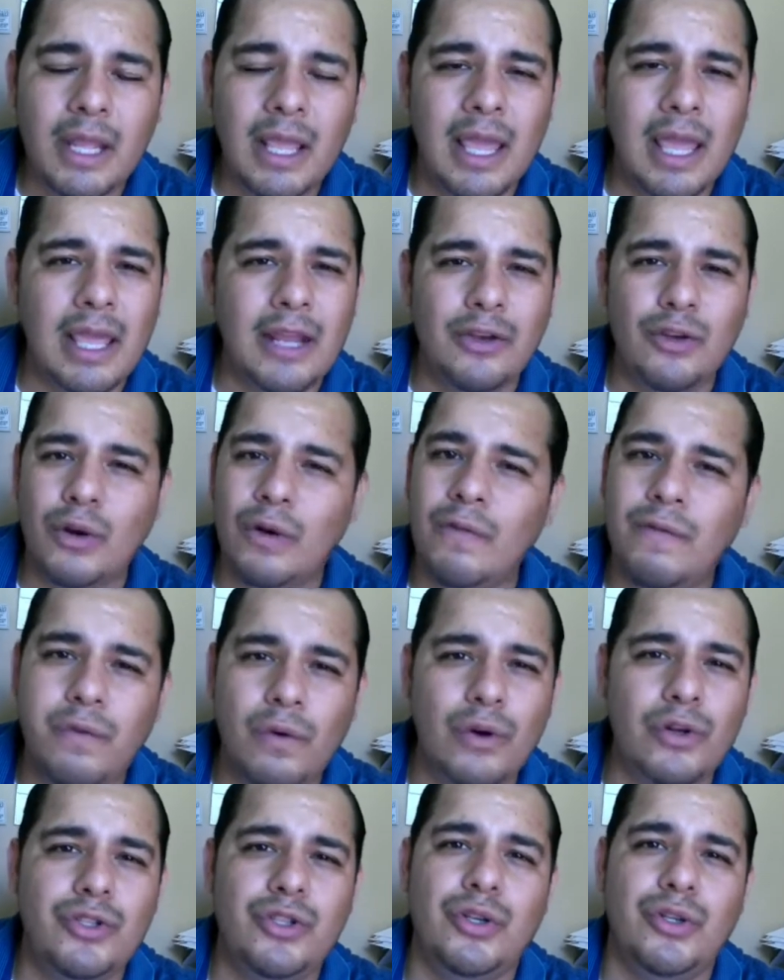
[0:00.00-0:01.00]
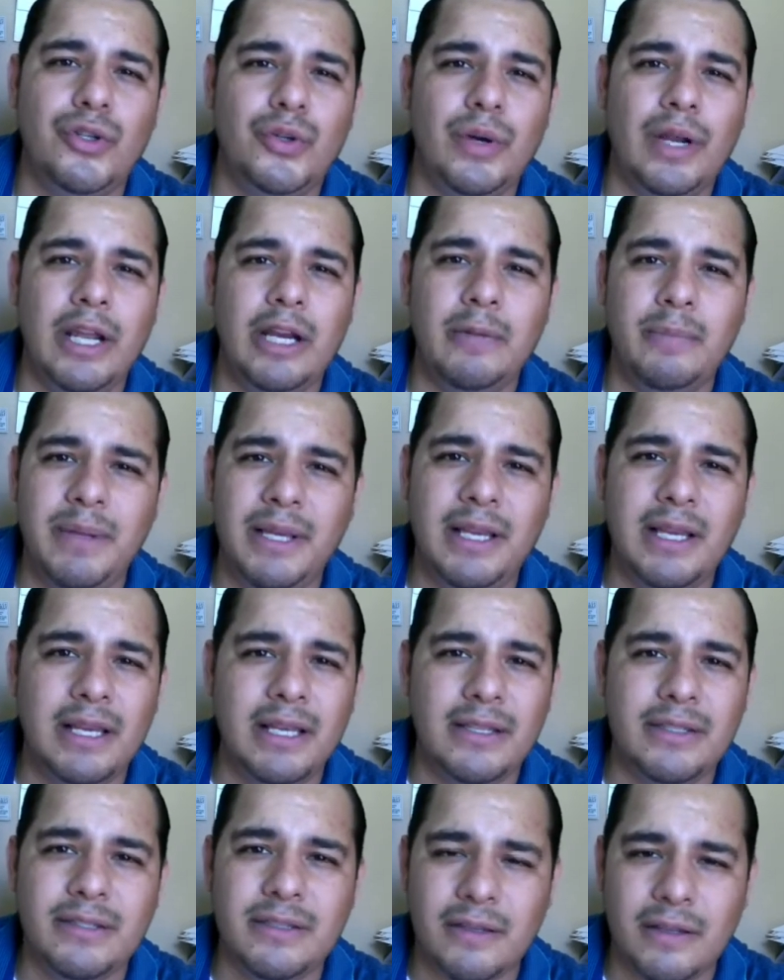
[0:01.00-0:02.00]
and don't force your trade,
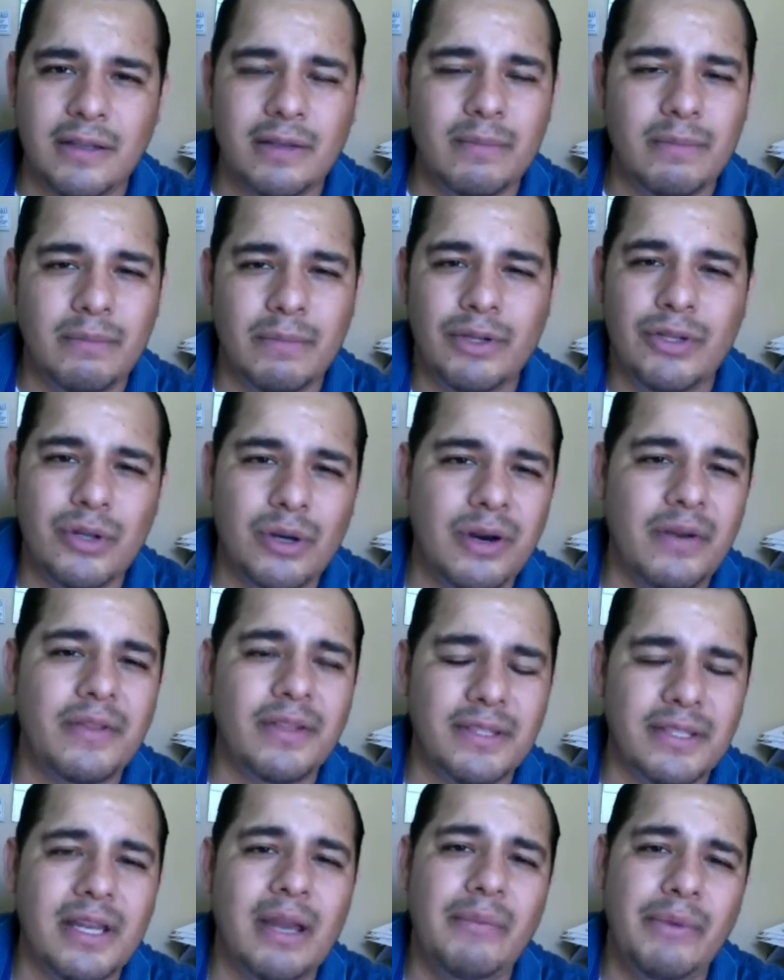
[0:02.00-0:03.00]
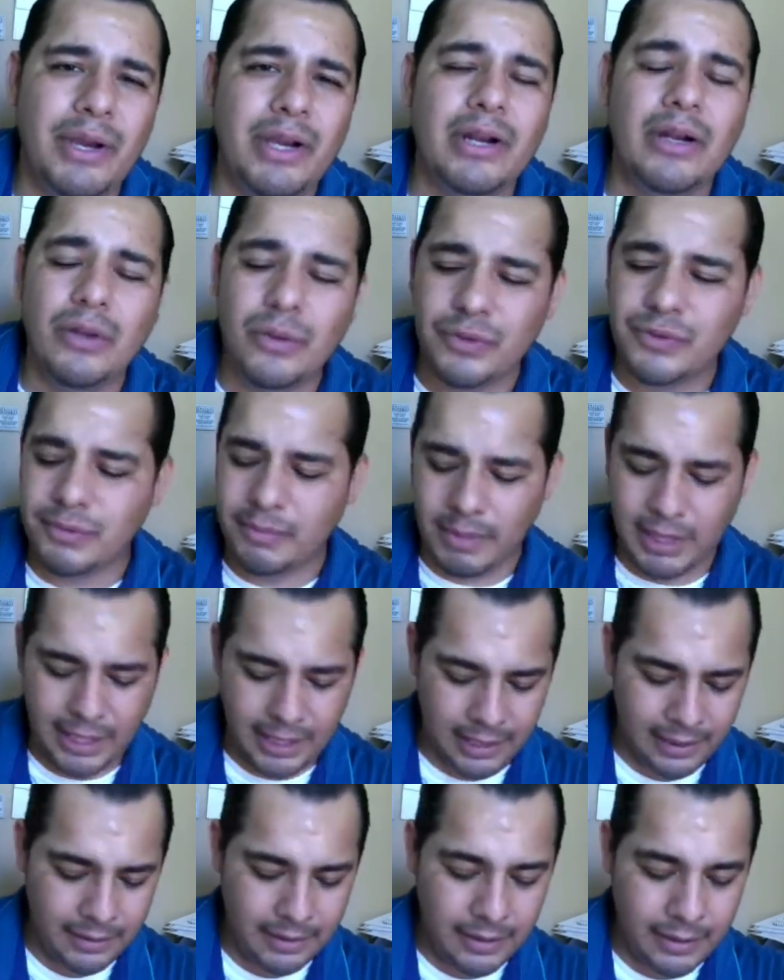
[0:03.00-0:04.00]
because majority of the time you're gonna lose
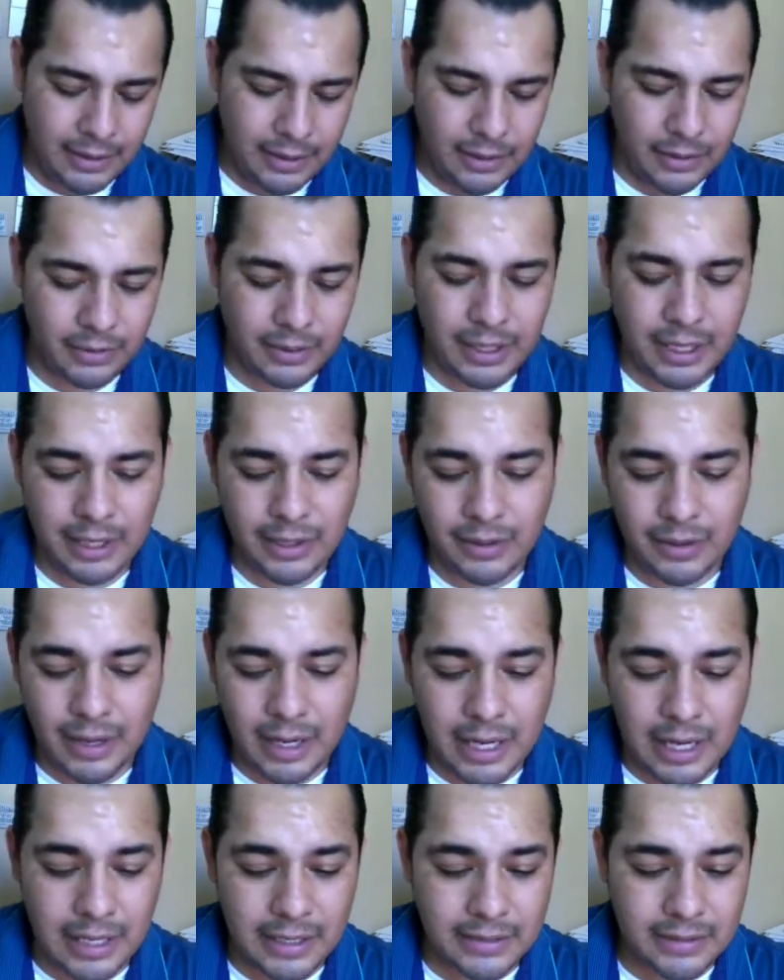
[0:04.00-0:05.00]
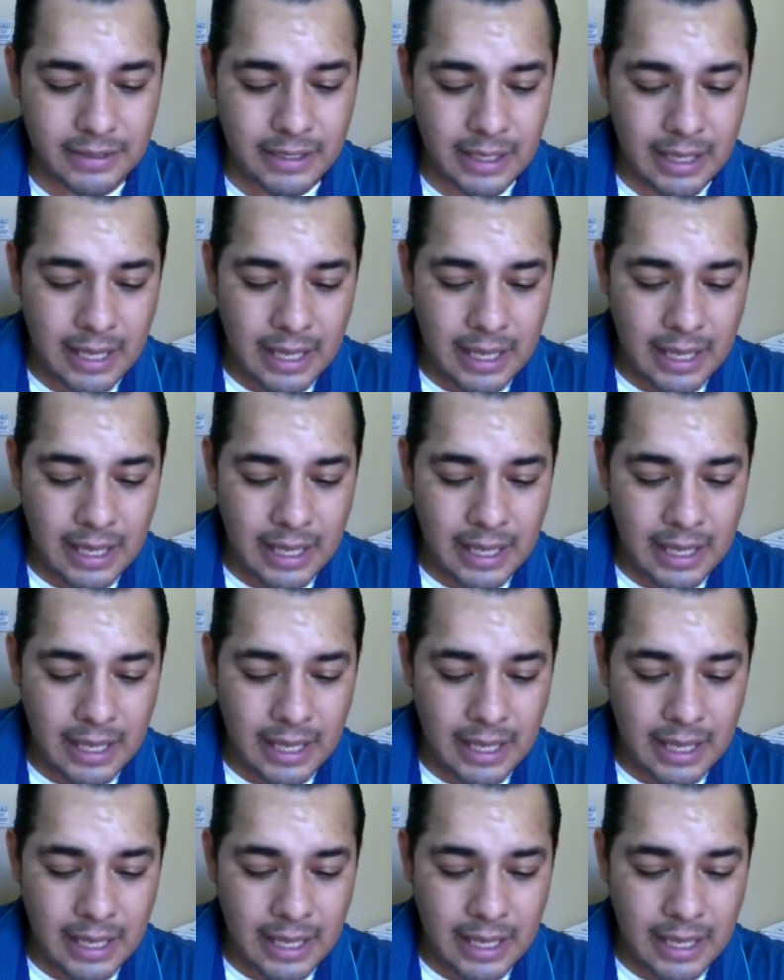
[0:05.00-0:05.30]
money. Okay, you guys.